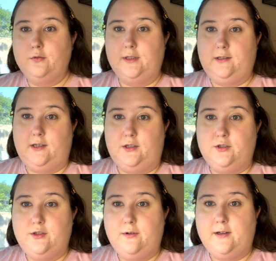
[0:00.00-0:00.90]
only needing
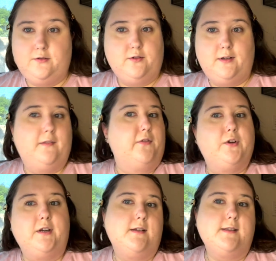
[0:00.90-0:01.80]

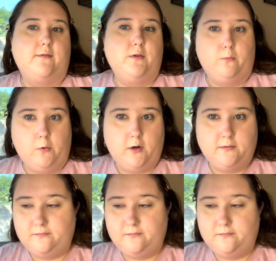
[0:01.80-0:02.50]
237 more.